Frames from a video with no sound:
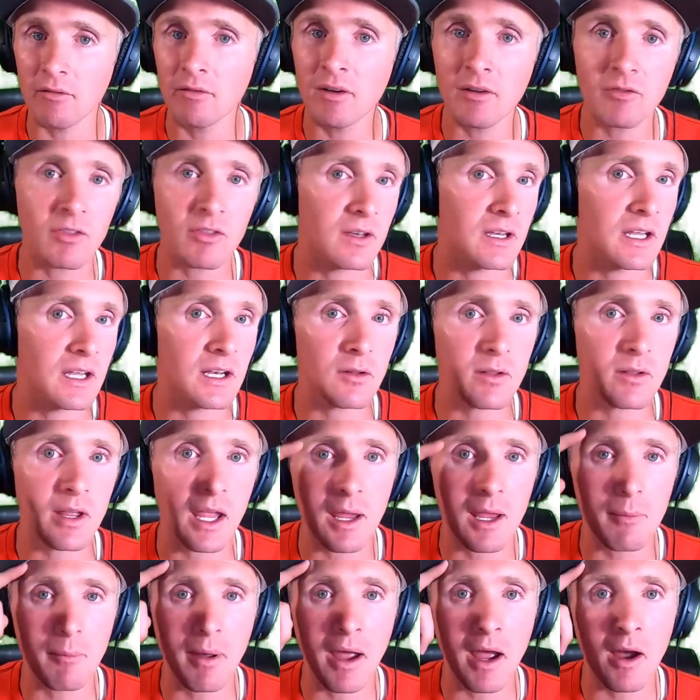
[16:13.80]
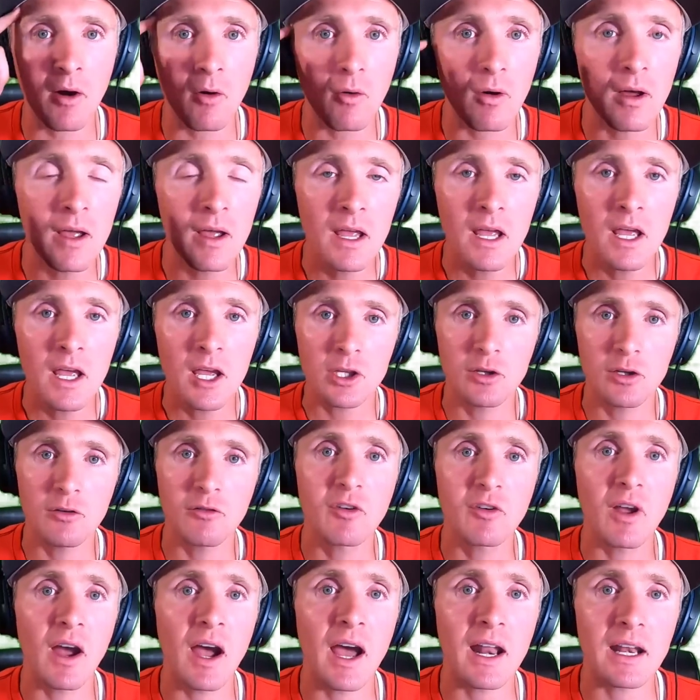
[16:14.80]
if the needle came out, you've
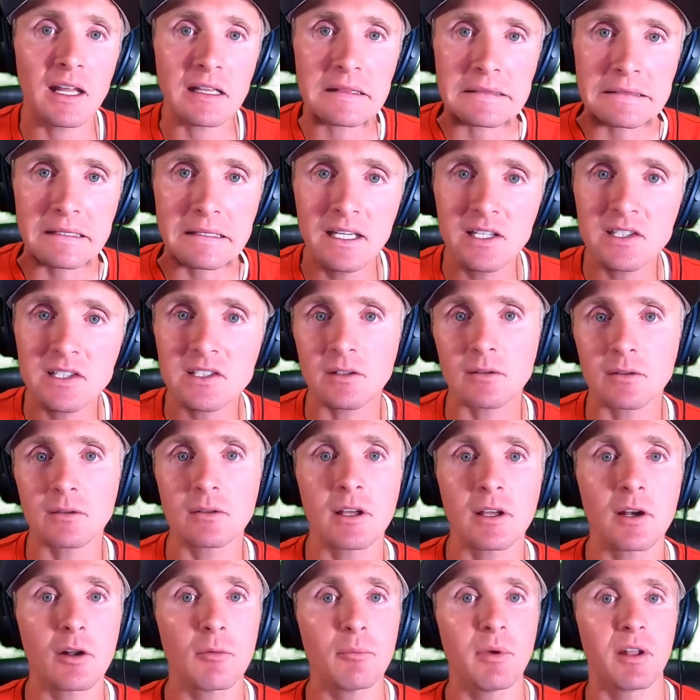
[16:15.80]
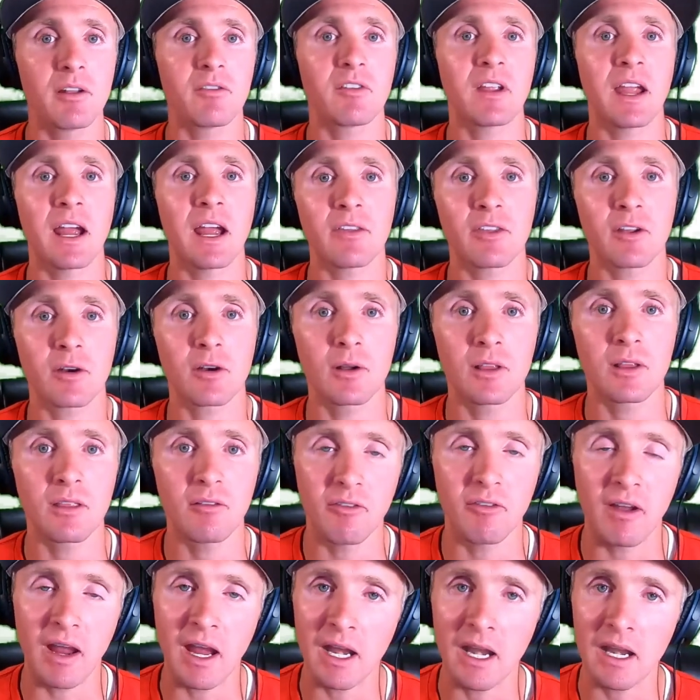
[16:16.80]
got at least a little bit of catheter in the
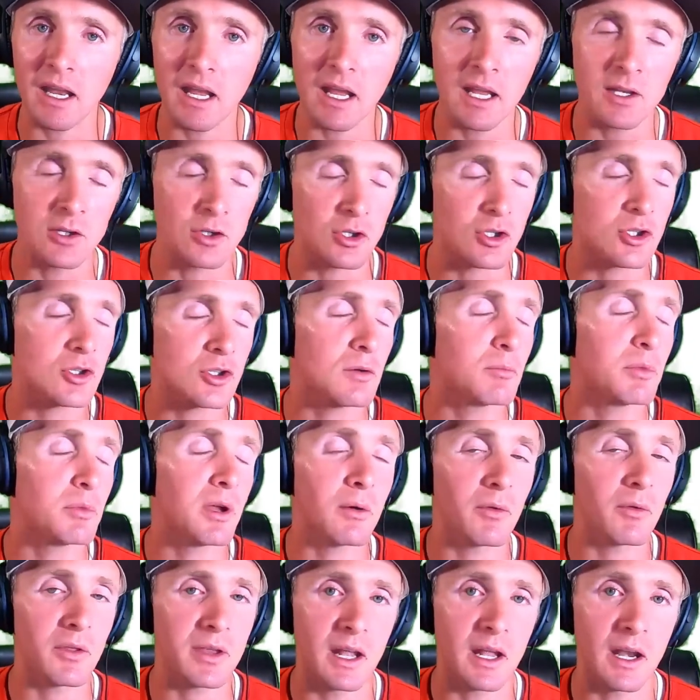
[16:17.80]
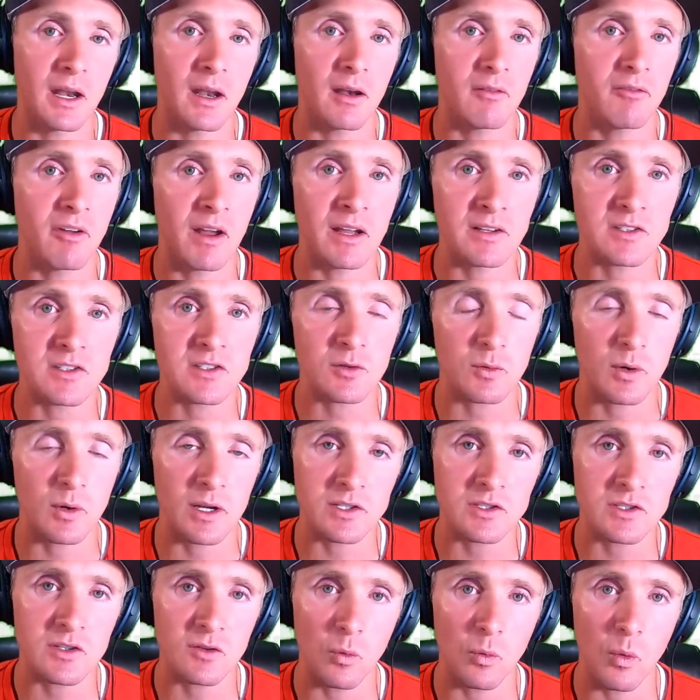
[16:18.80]
vein, and you should be able to get it advanced the
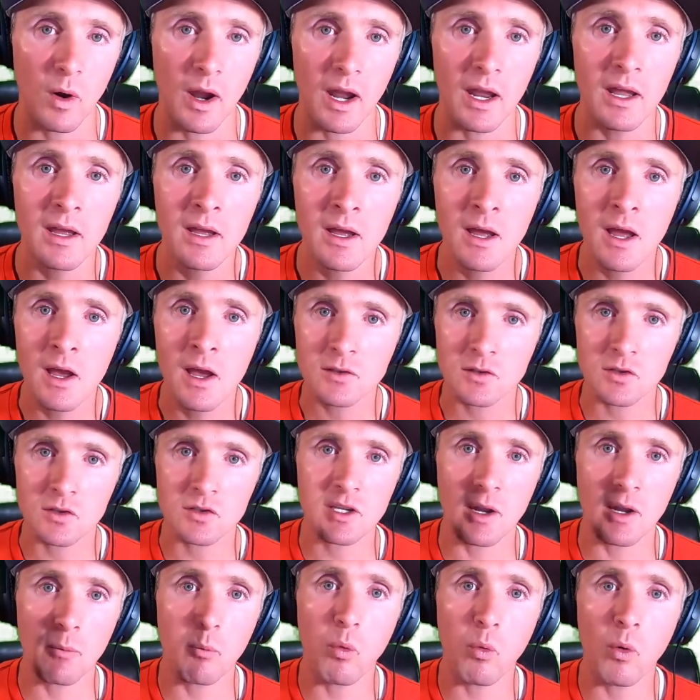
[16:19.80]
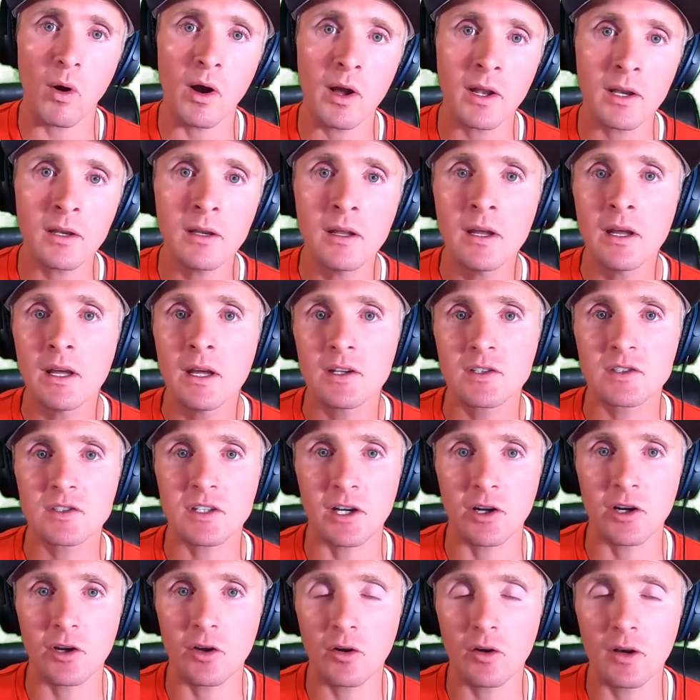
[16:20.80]
rest of the way. So step 1,
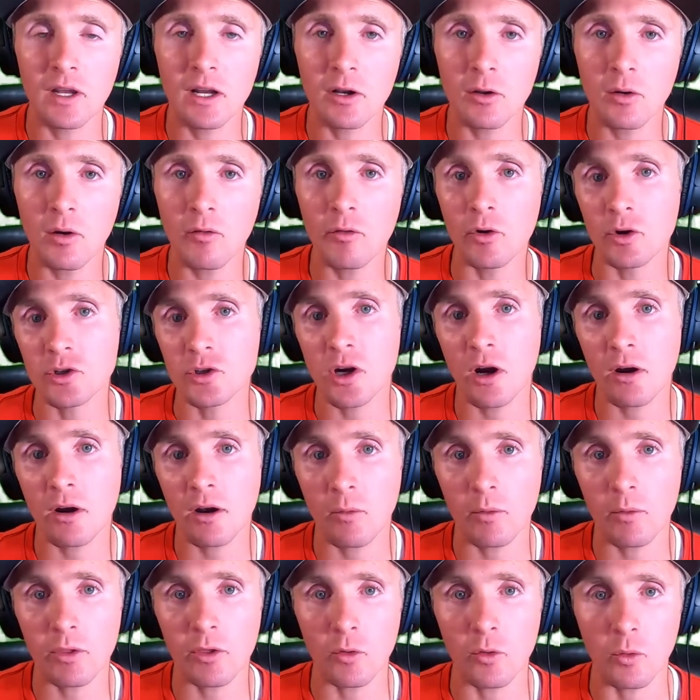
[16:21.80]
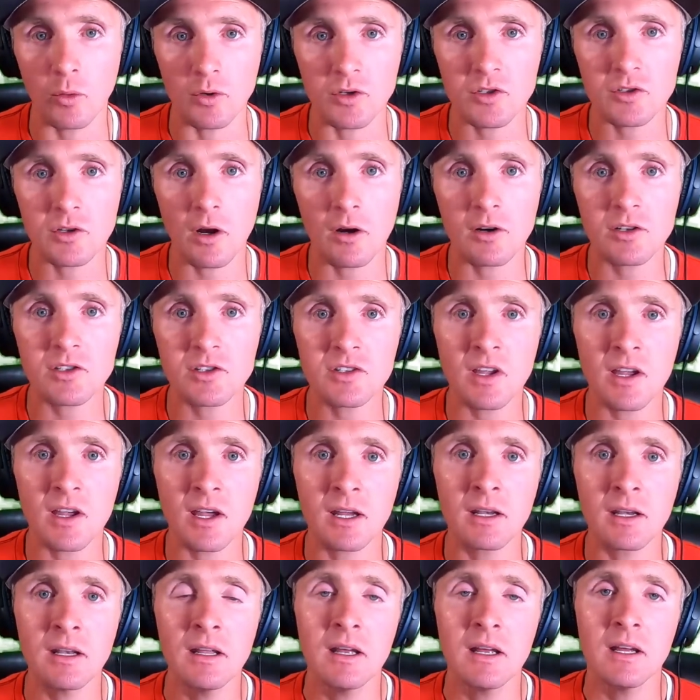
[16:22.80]
center your needle over your target with the North Star
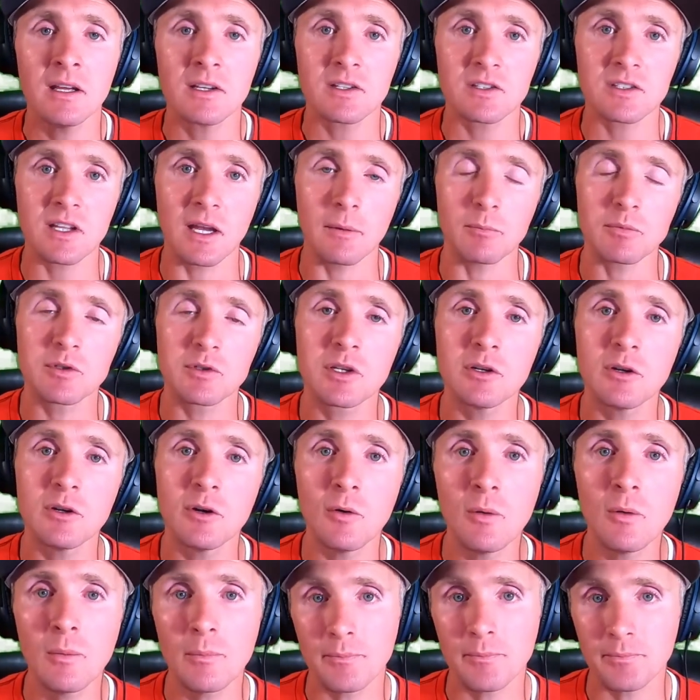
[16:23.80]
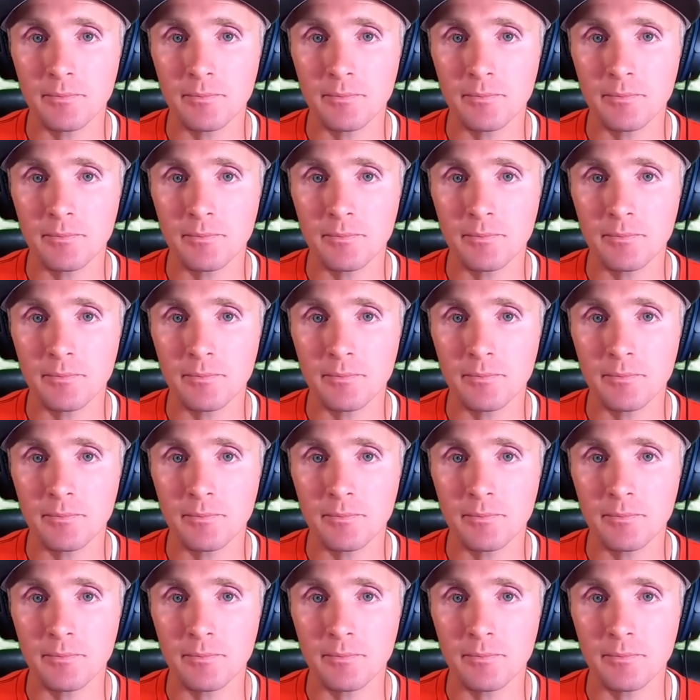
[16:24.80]
sign. Step 2,